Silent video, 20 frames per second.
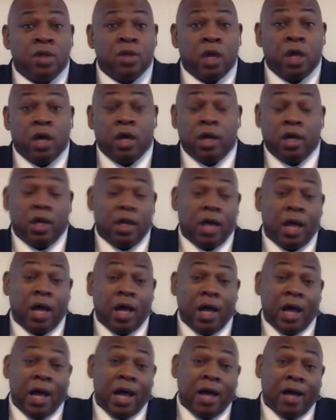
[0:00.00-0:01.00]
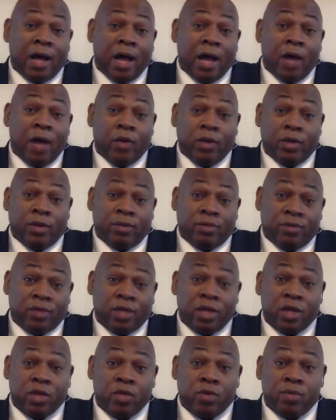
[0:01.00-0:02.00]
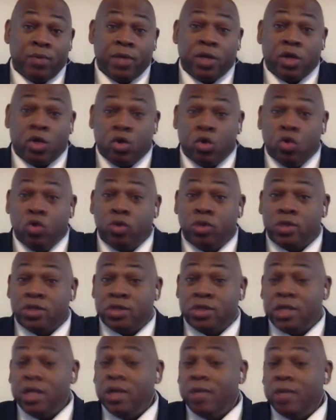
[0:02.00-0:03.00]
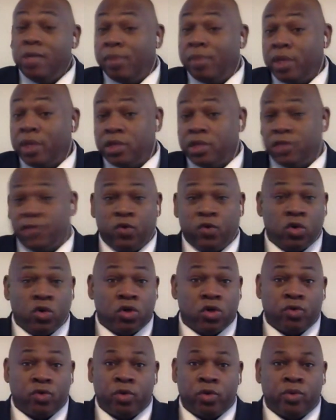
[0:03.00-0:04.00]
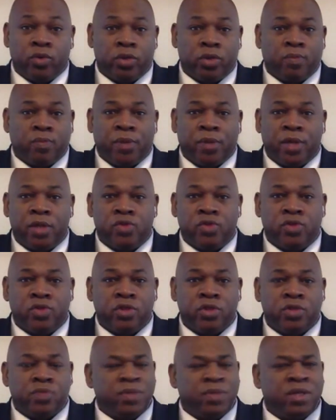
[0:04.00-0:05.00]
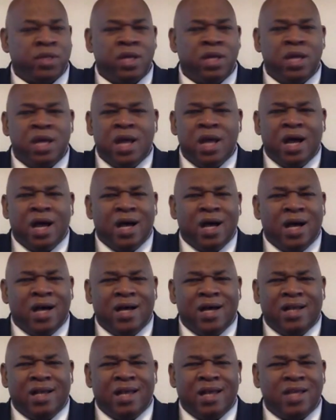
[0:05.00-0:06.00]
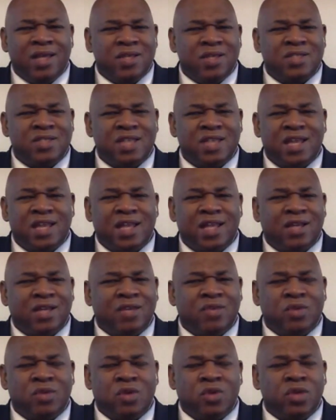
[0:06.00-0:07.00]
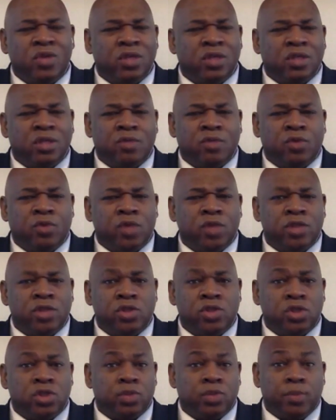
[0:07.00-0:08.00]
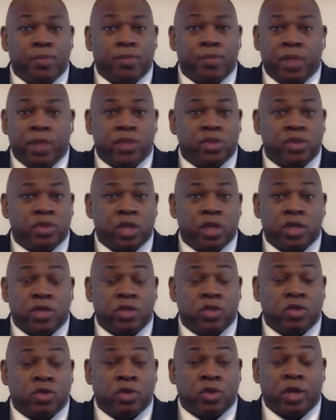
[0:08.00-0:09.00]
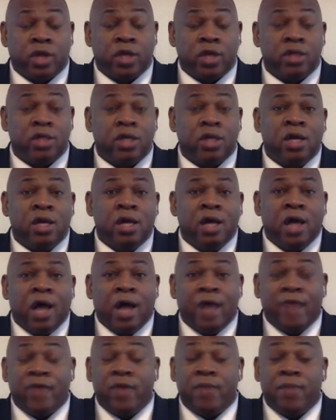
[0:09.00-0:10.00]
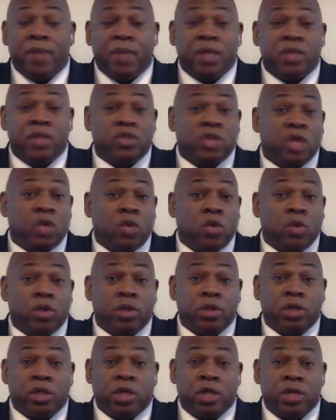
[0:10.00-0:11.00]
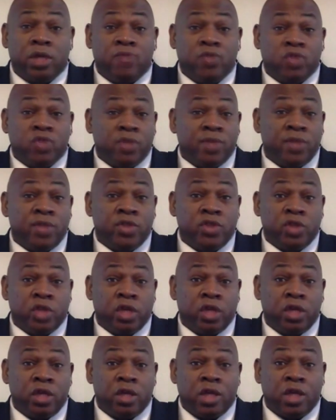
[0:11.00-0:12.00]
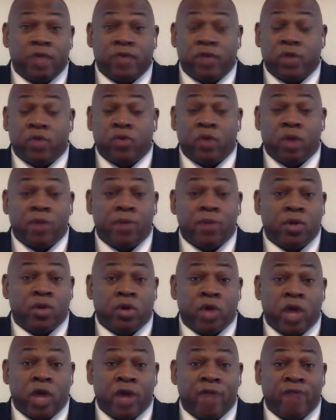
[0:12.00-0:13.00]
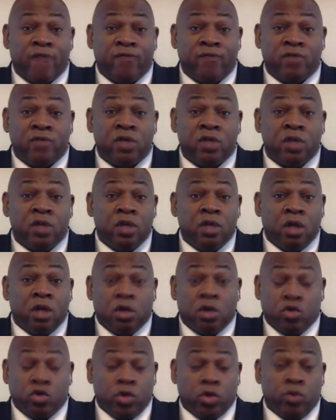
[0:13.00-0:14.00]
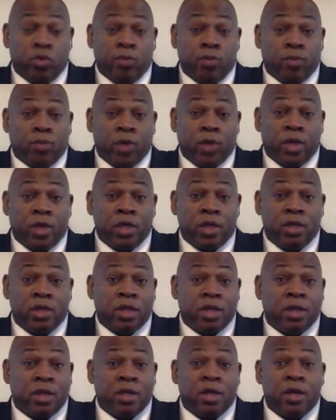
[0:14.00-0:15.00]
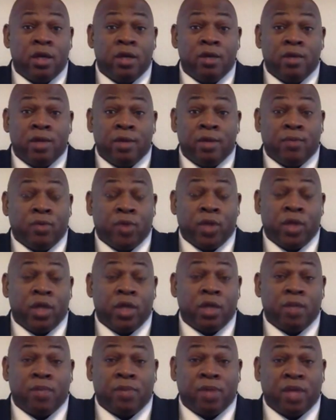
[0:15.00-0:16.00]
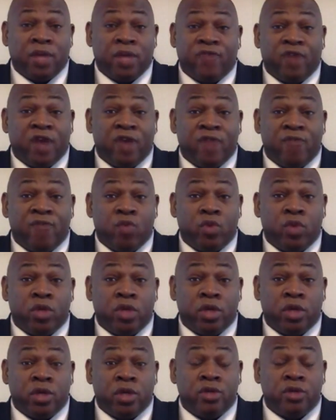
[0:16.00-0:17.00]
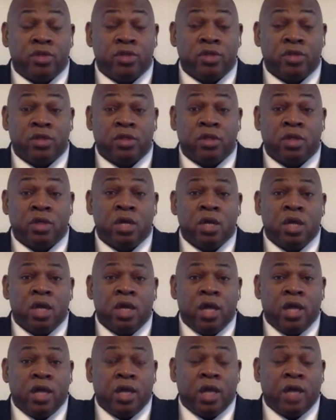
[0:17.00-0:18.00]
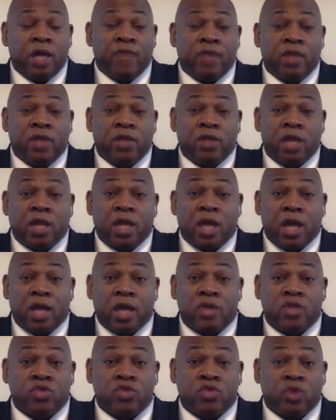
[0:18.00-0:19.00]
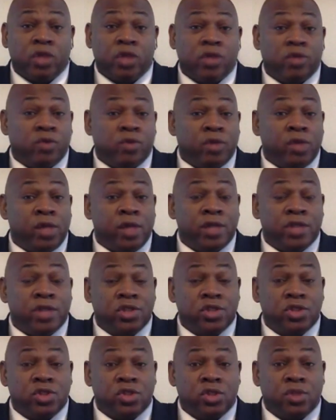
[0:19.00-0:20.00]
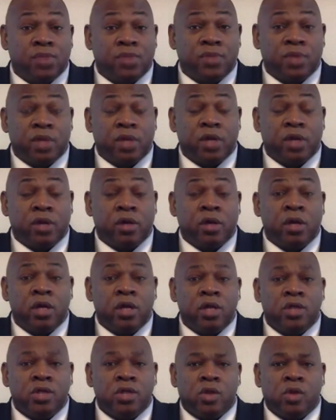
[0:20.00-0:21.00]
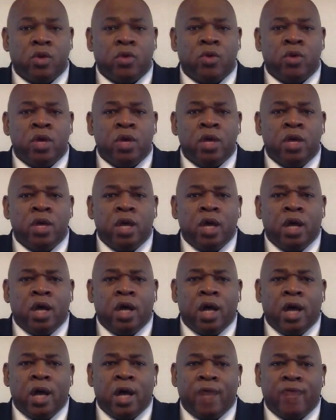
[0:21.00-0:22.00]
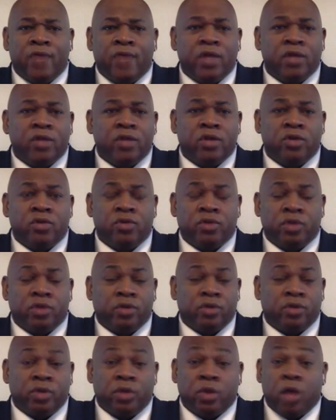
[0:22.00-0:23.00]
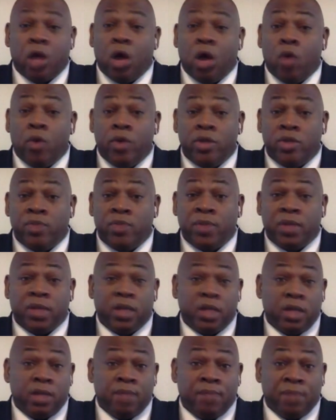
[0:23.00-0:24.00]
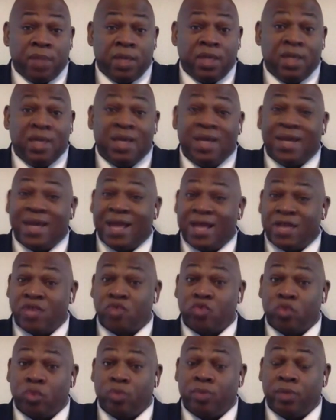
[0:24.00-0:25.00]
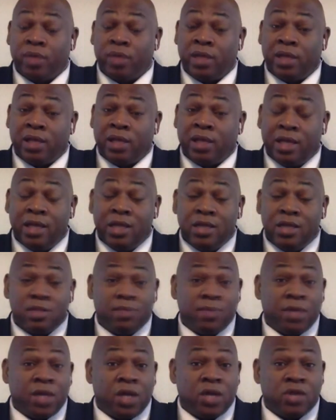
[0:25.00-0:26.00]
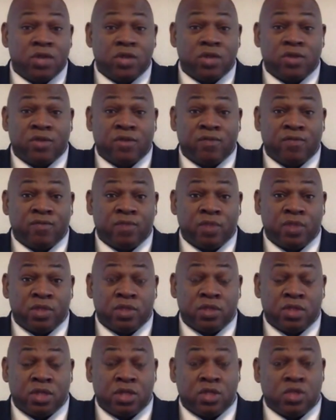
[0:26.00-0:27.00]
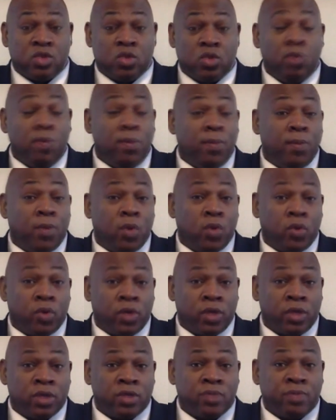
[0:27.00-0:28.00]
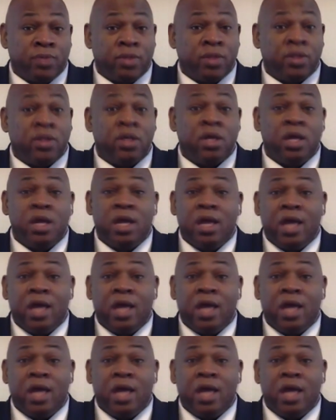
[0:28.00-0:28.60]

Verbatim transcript: I, I, I would think it would be cool to see him play his full career with the Patriots, but uh, like you said, I don't know that the relationship with Belichick is great. I think Belichick wanted to keep Jimmy G, and I think Robert Kraft agreed with Brady that that Brady could play five more years, and and I think that kind of strained the relationship there. Mm. So uh, I think they'll, they'll, always be, in, be inexorably linked because of the, the, six Super Bowl rings. But yeah.